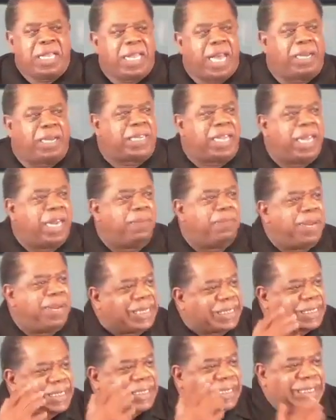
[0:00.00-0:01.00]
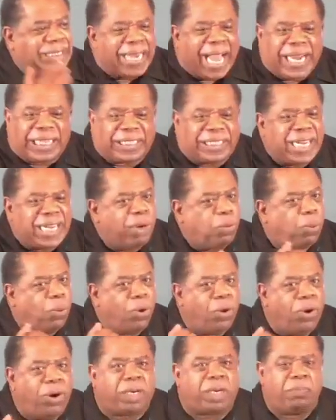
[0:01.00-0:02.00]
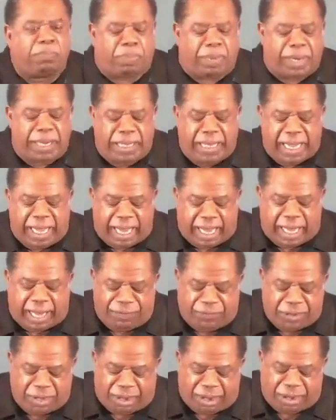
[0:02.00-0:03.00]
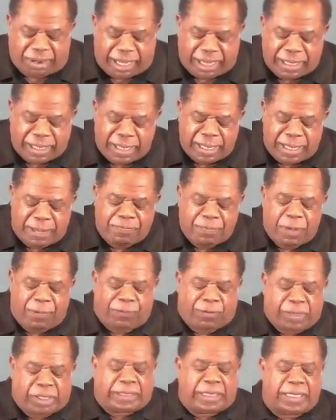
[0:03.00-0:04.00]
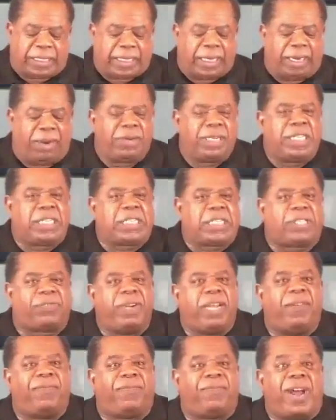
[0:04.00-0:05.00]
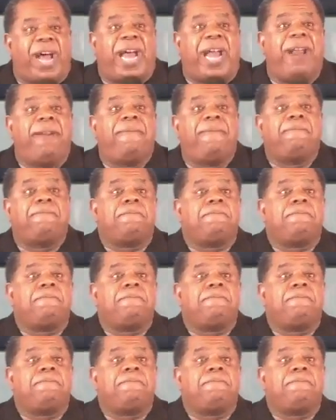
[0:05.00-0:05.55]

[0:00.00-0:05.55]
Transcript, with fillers: that enemy that snatched that word completely out of your heart. First Thessalonians 3 and 5.